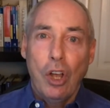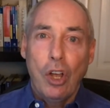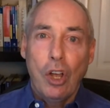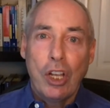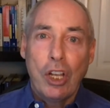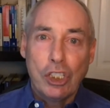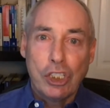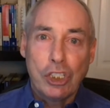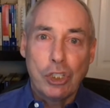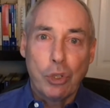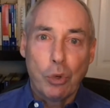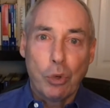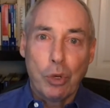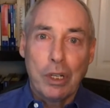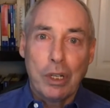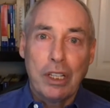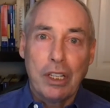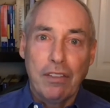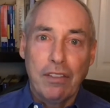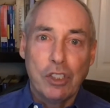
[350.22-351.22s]

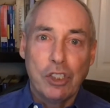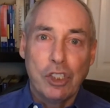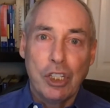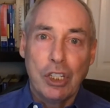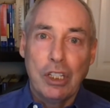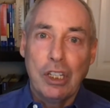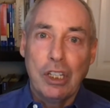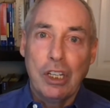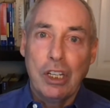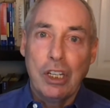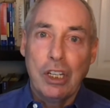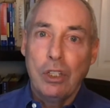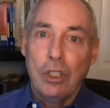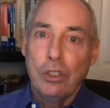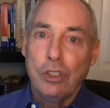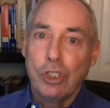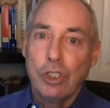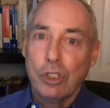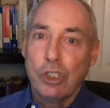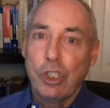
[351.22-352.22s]
Historically, Virginia and New
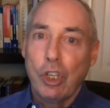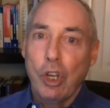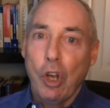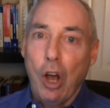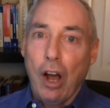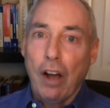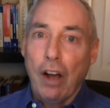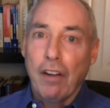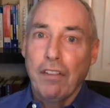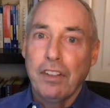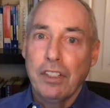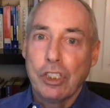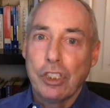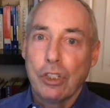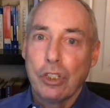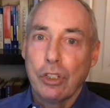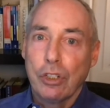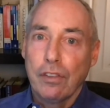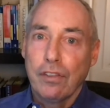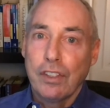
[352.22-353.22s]
Jersey often
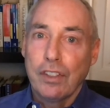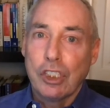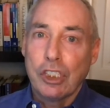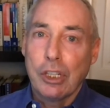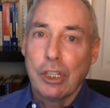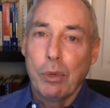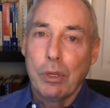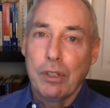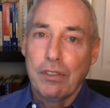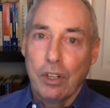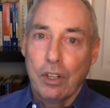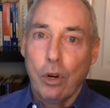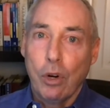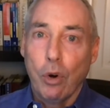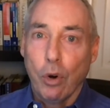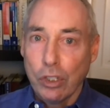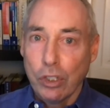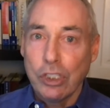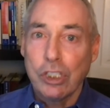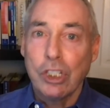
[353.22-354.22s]
serve as somewhat of a
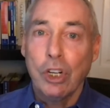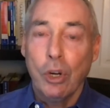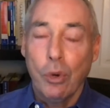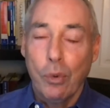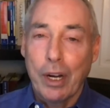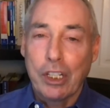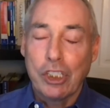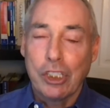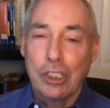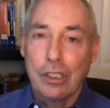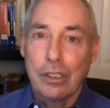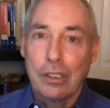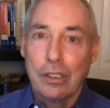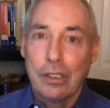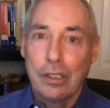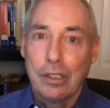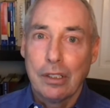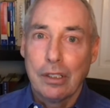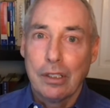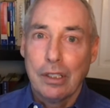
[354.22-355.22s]
course correction
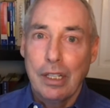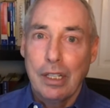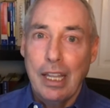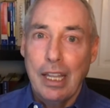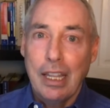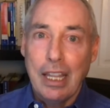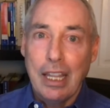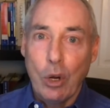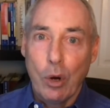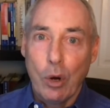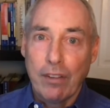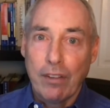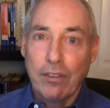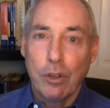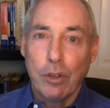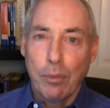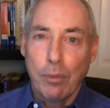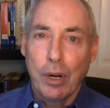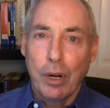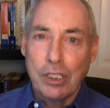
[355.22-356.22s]
in the year
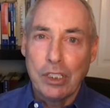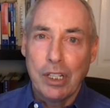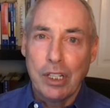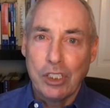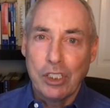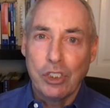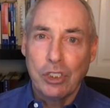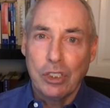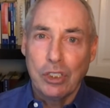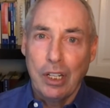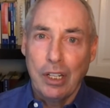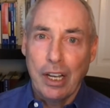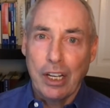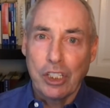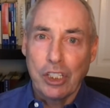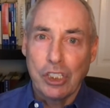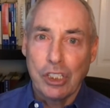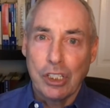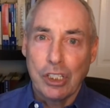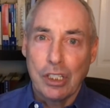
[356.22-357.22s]
after a presidential
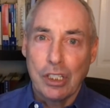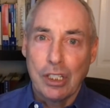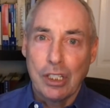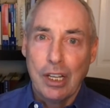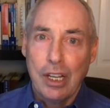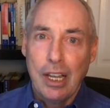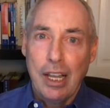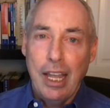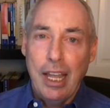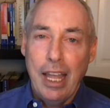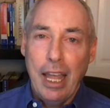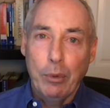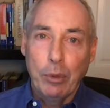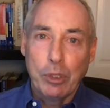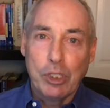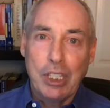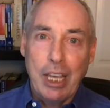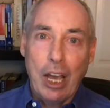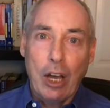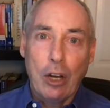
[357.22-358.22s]
election, in
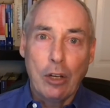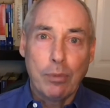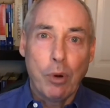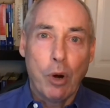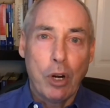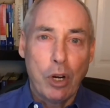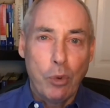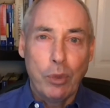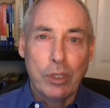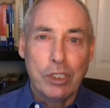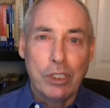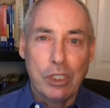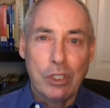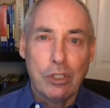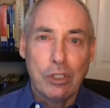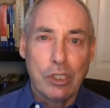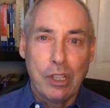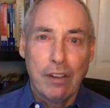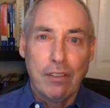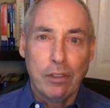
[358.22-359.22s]
which the out party wins
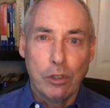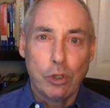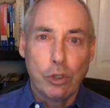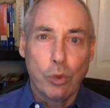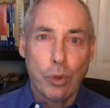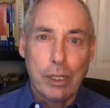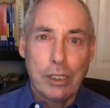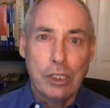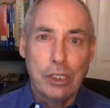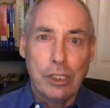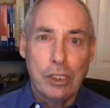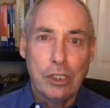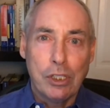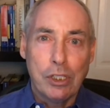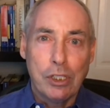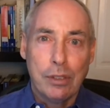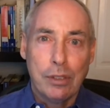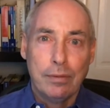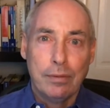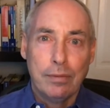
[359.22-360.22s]
those governor's
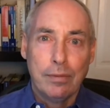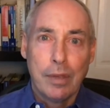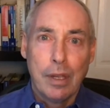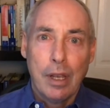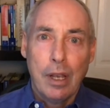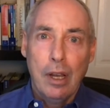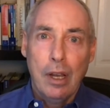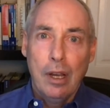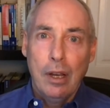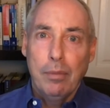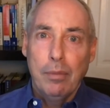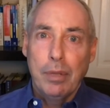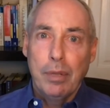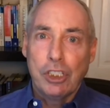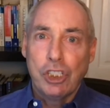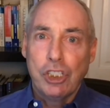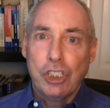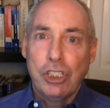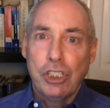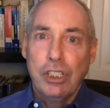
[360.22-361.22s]
races. But a
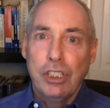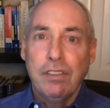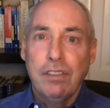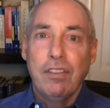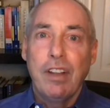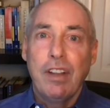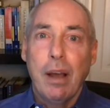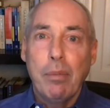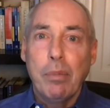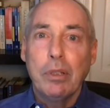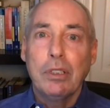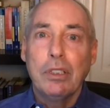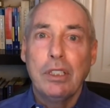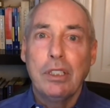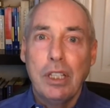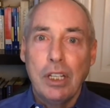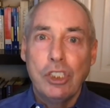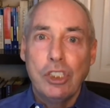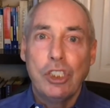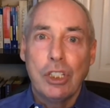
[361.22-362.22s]
shift of
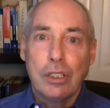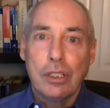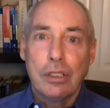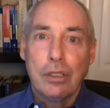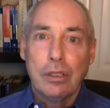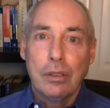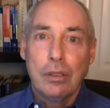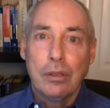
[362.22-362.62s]
double-digit